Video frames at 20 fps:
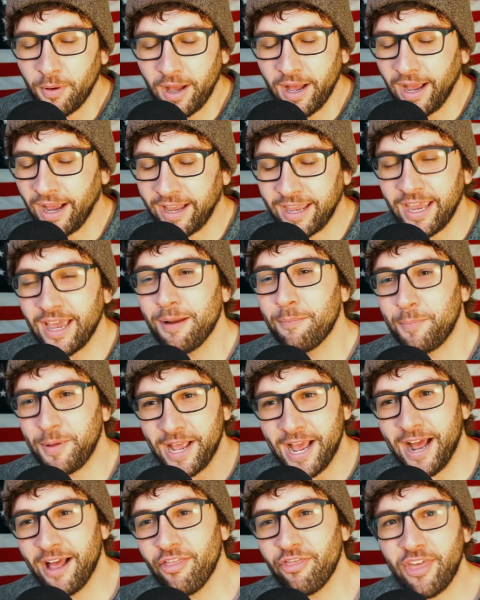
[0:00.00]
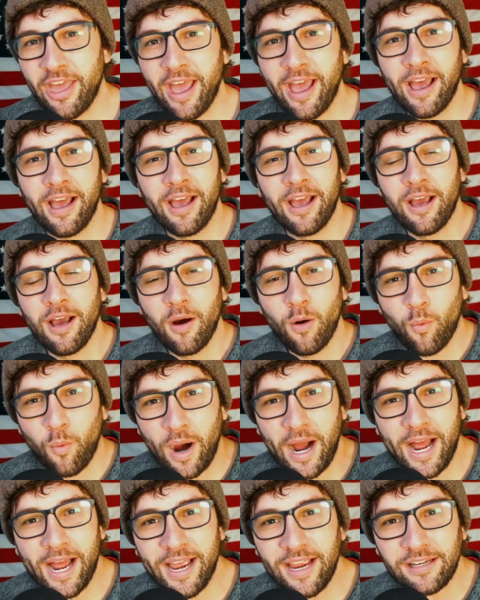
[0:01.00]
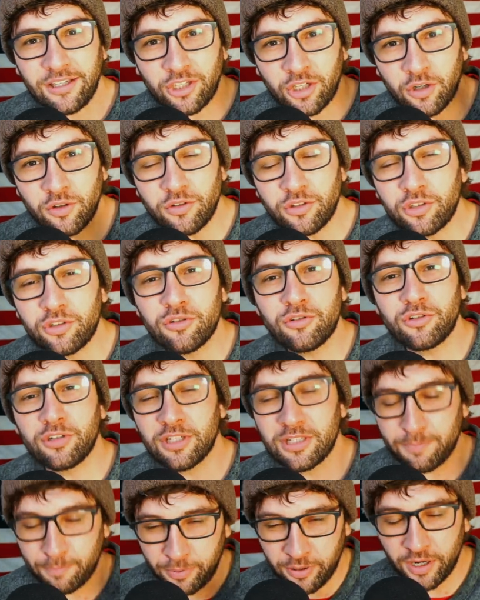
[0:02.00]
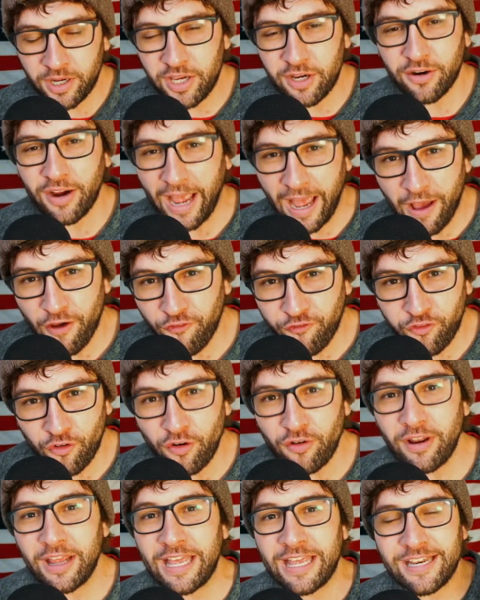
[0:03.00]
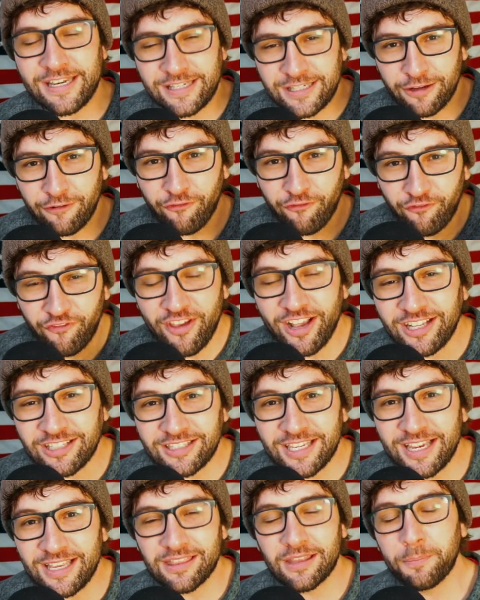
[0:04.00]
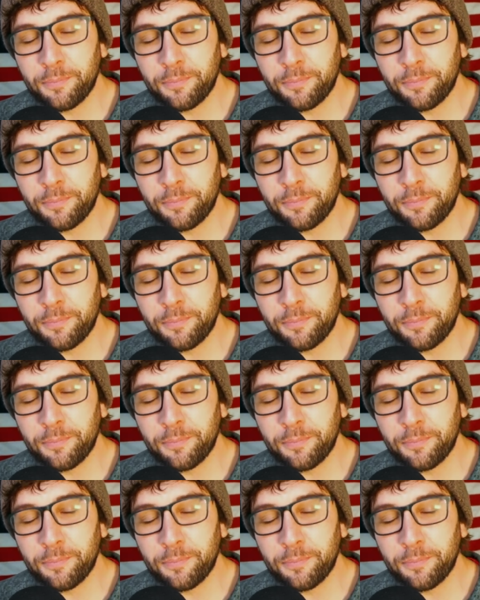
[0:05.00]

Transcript: again, beyond that, why don't you just put your effort into fixing the